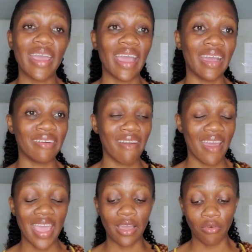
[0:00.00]
and cry
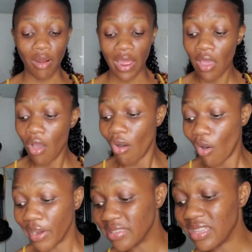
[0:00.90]
and cry
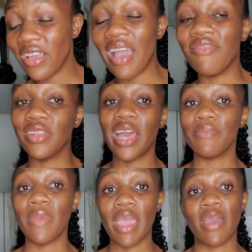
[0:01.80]
honestly i feel like
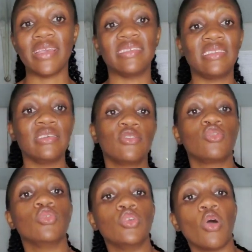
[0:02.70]
myra is still too
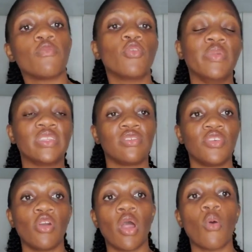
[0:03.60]
young for me to
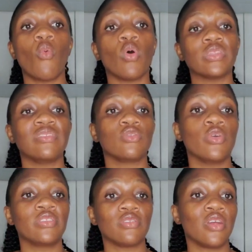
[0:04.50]
figure out what is going
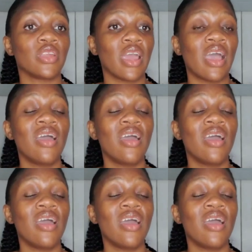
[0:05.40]
to hurt her